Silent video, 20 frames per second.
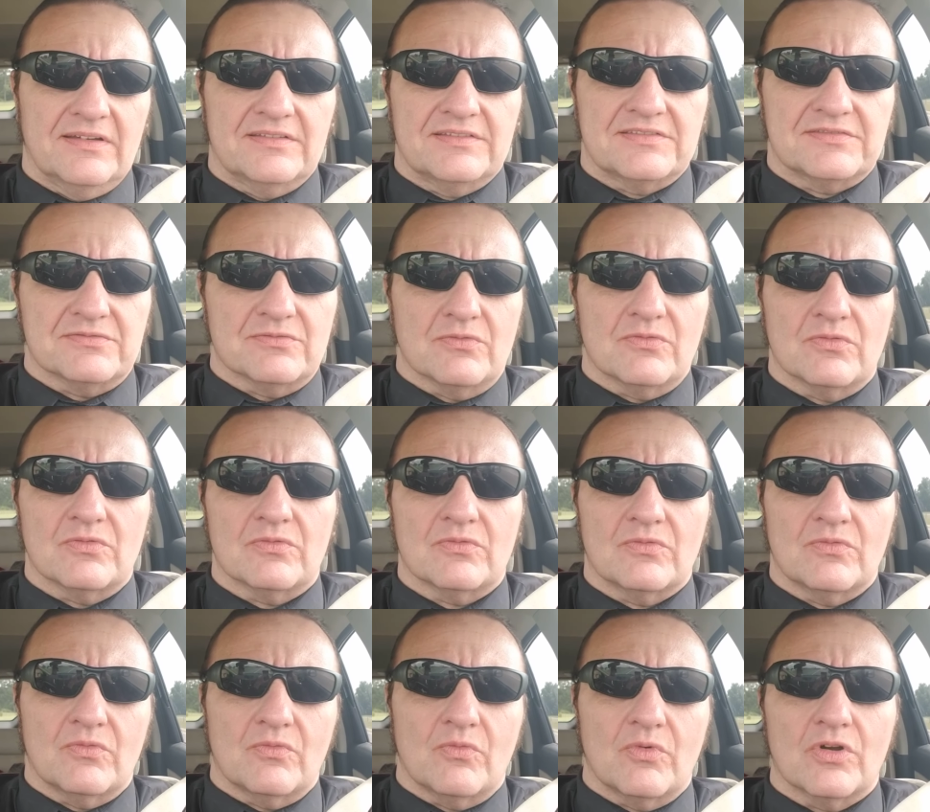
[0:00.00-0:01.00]
to
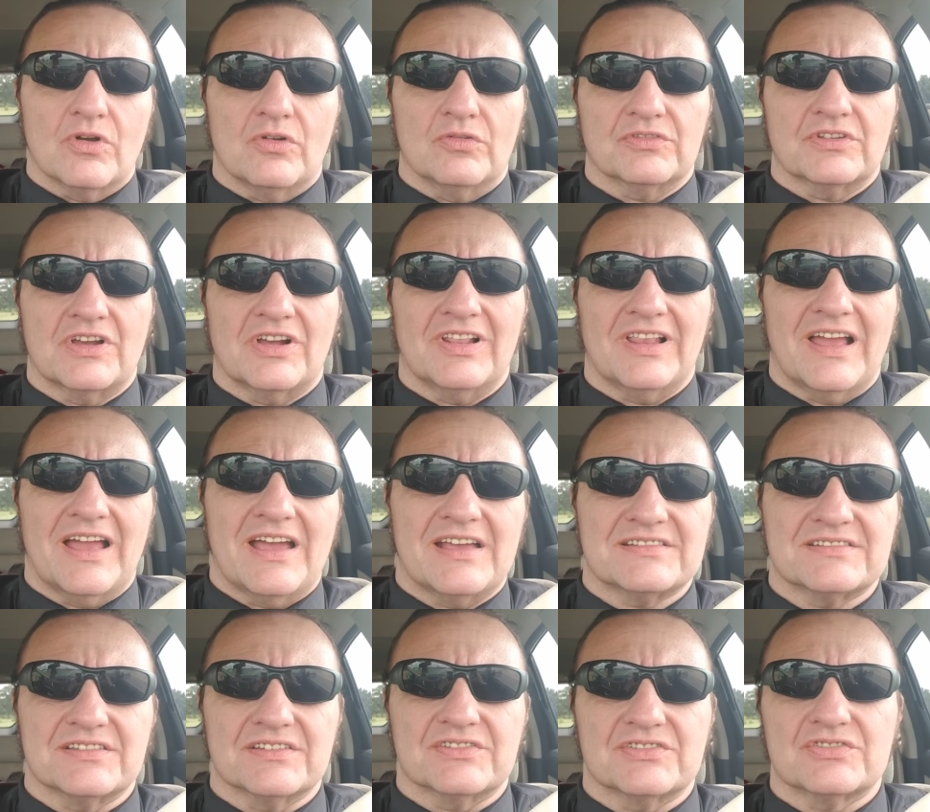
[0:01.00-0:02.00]

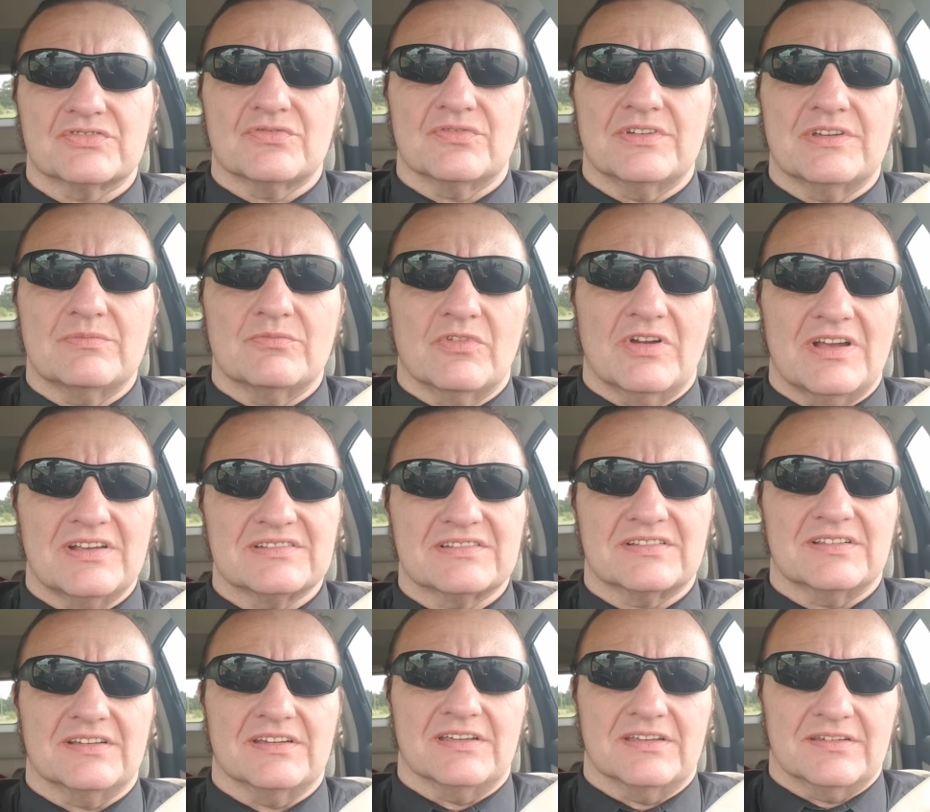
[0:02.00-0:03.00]
world-class extreme
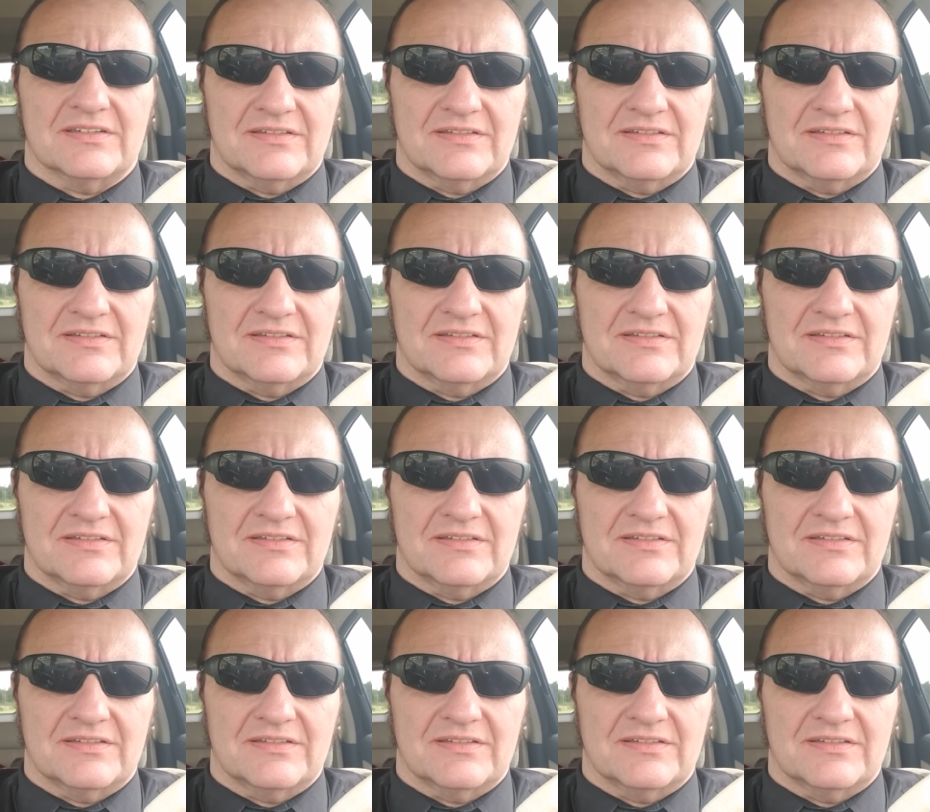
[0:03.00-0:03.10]
wrestling